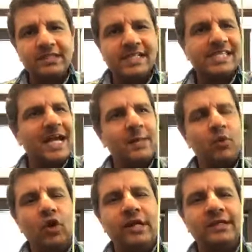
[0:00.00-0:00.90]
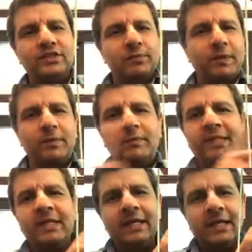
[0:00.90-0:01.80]
Since I am holding, so
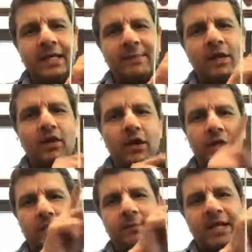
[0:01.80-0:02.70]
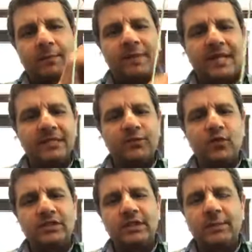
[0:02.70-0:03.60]
probably am I applying the
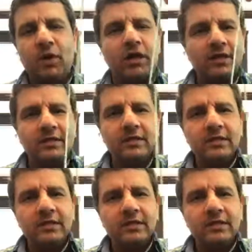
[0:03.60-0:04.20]
force on the ball?